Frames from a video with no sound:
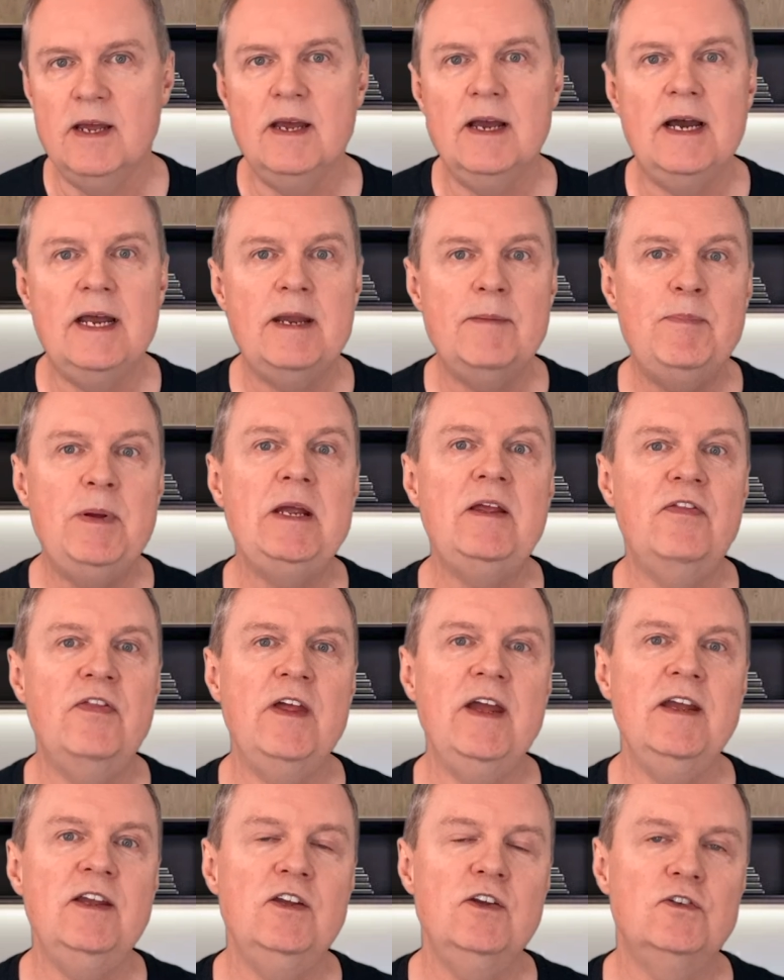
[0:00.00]
And a big
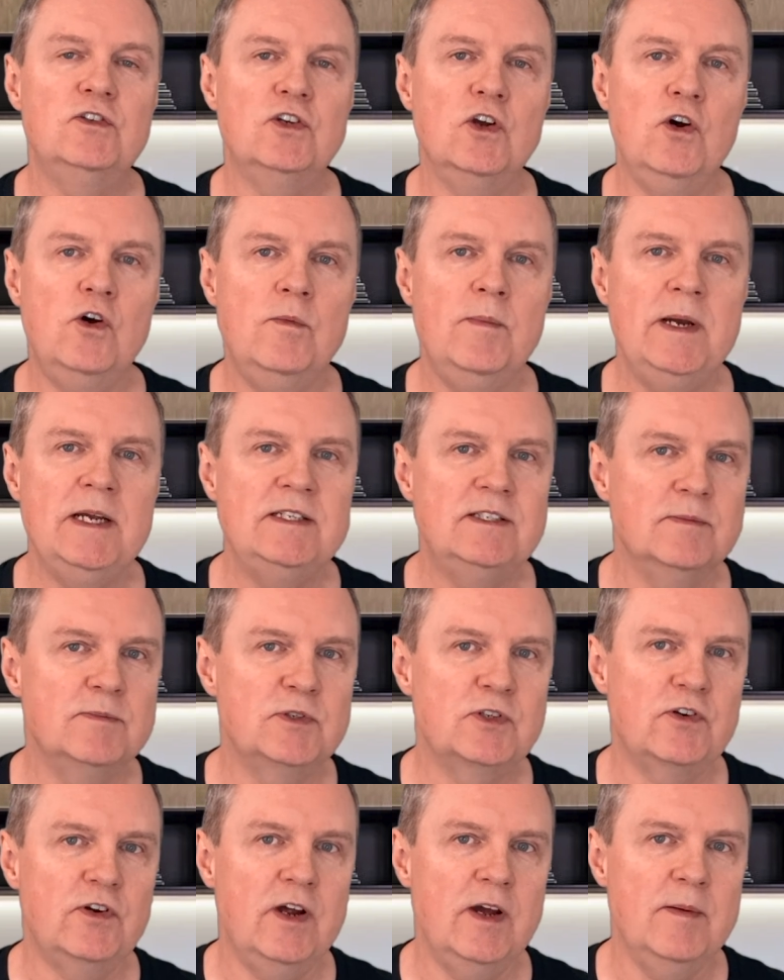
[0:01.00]
thank you to all my
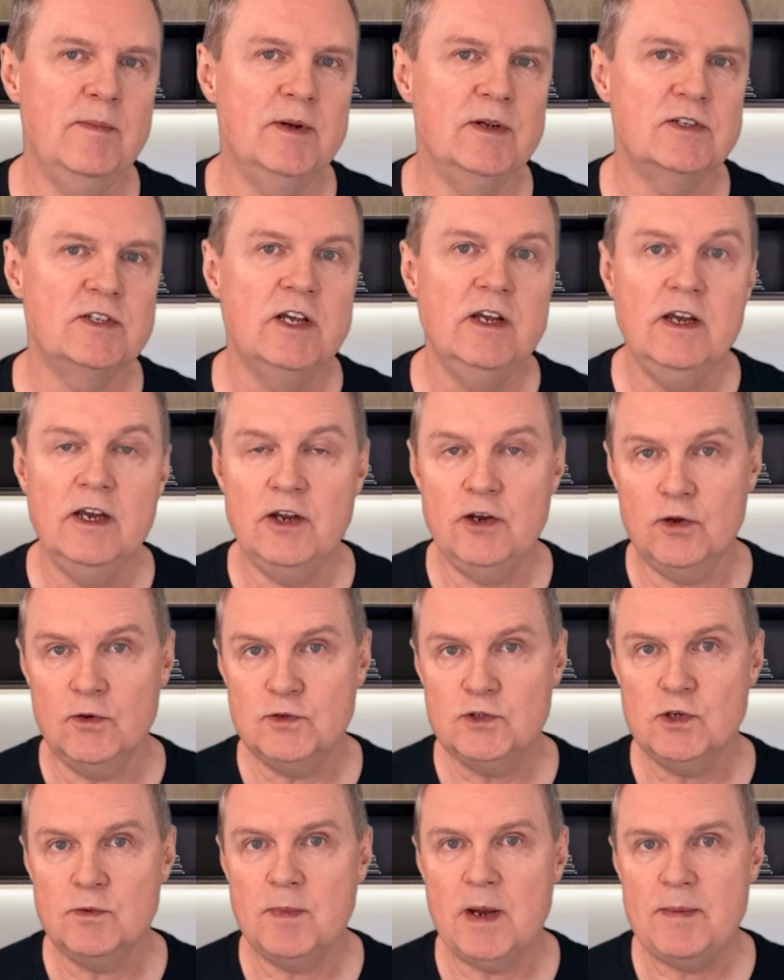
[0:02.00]
subscribers and
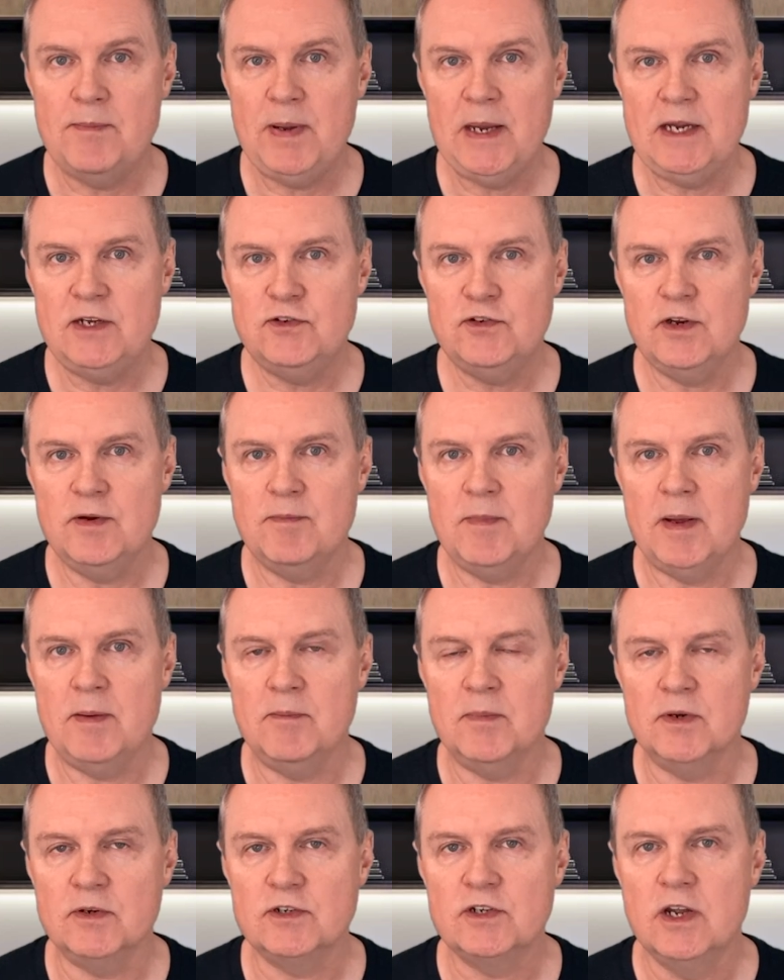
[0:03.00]
also my Patreon
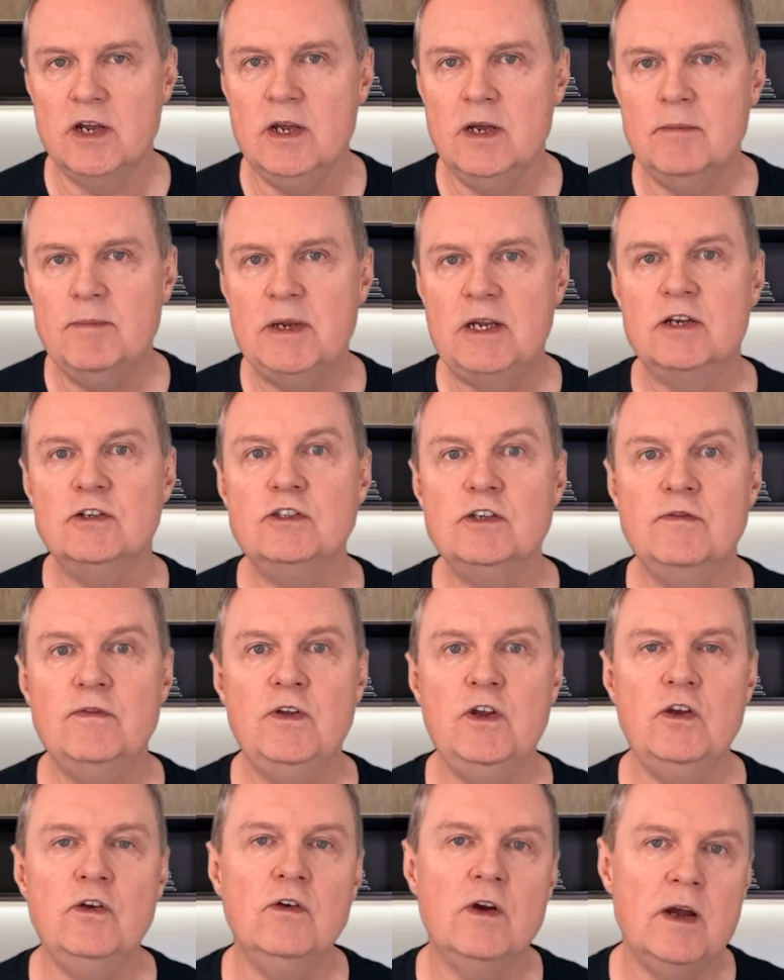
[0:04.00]
members. Because of
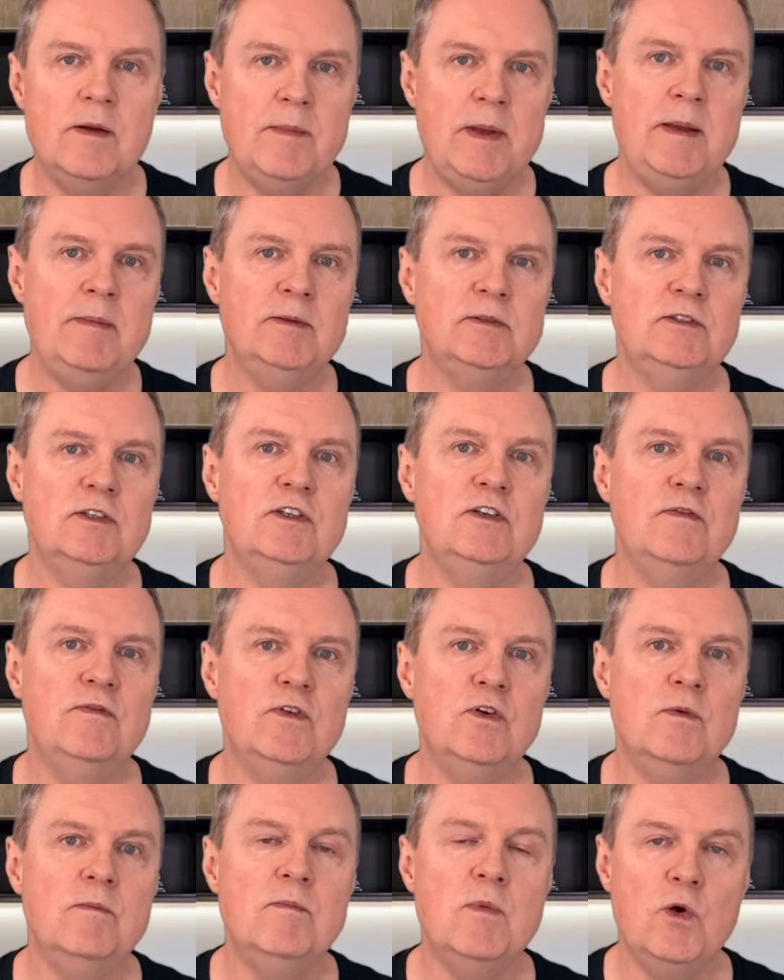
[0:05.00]
you, I'm able to
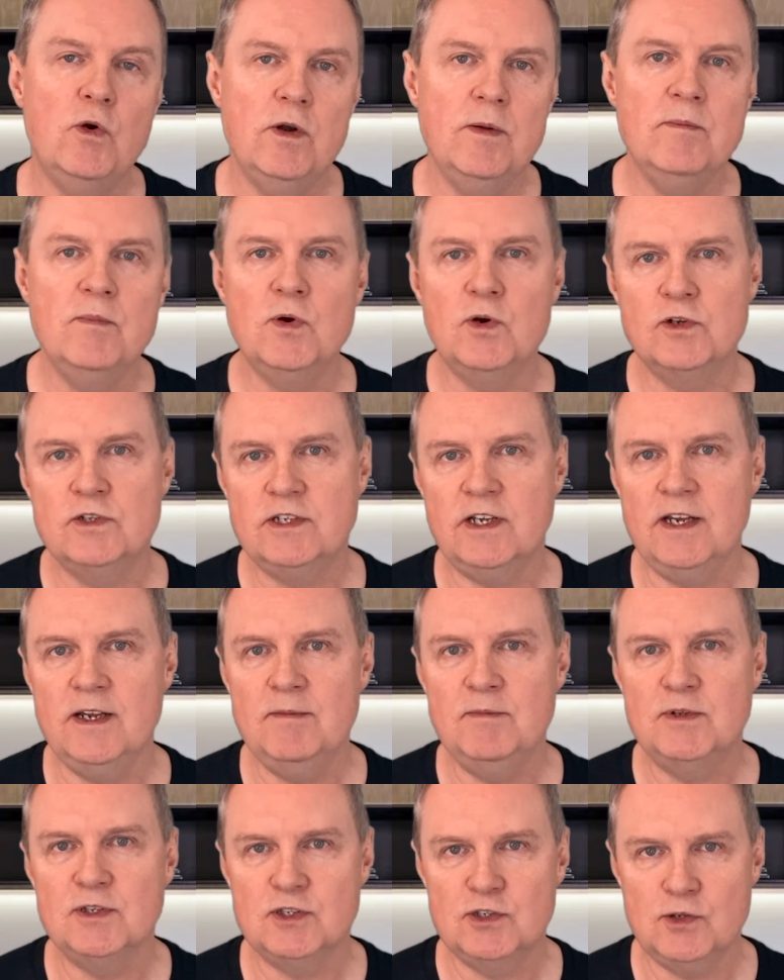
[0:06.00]
devote more and more time
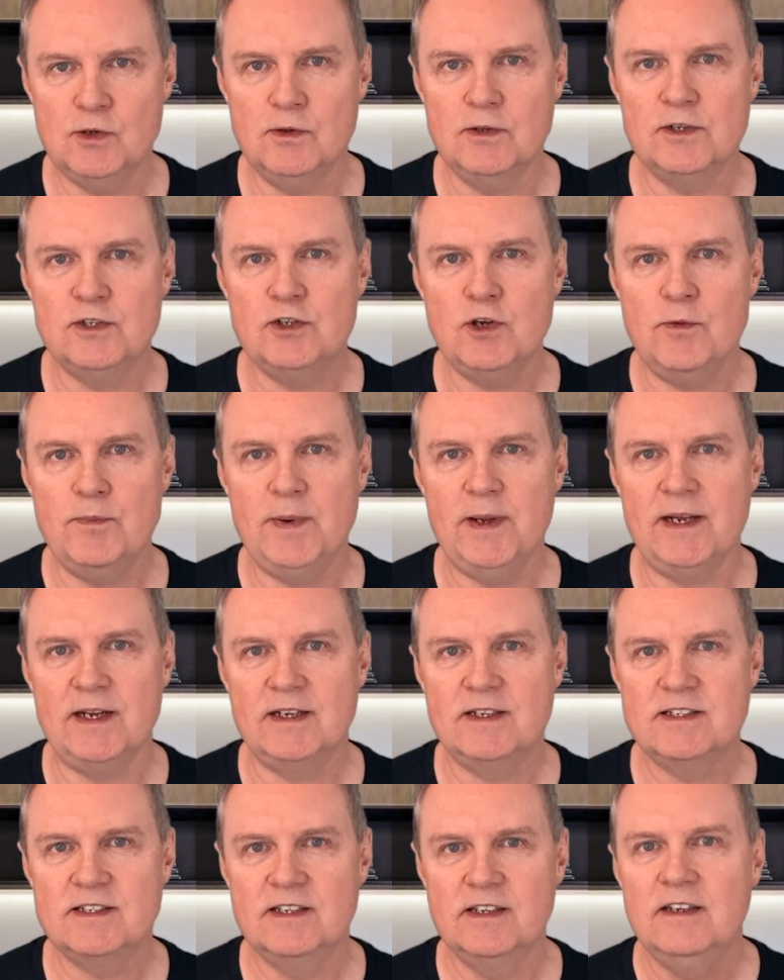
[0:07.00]
to solar
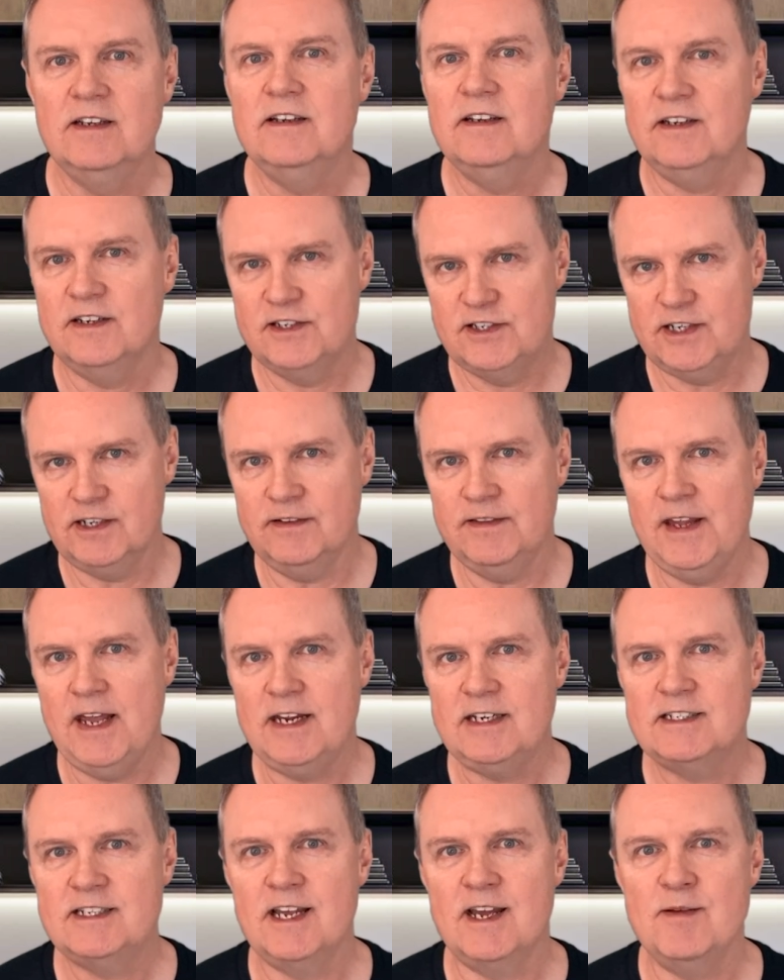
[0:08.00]
topics. Until
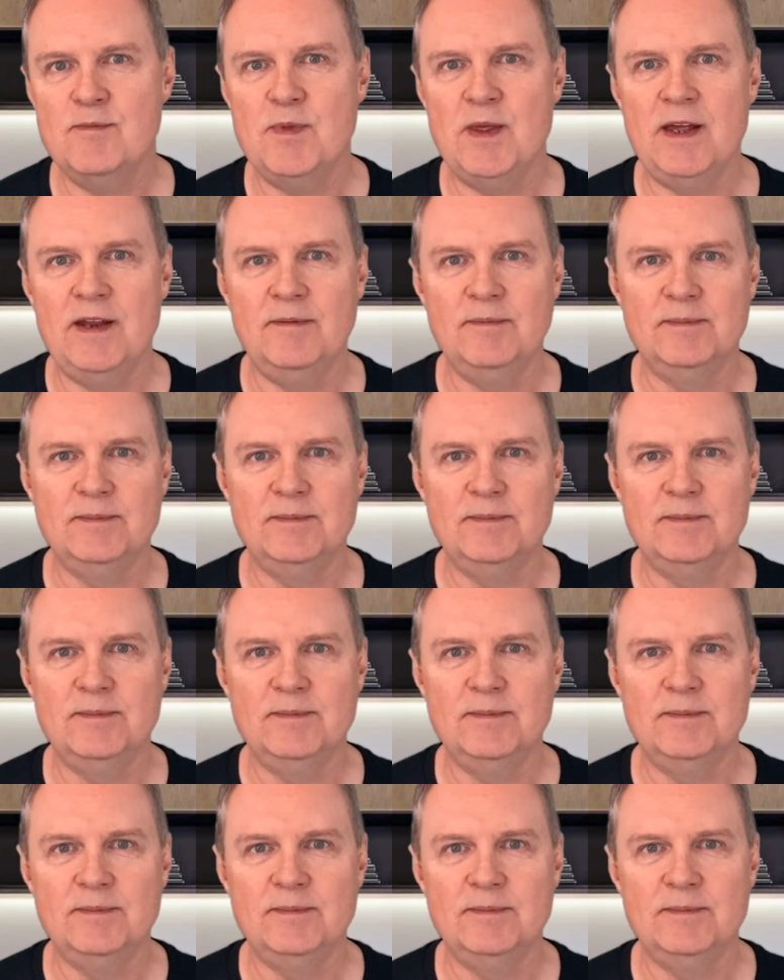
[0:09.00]
next time then.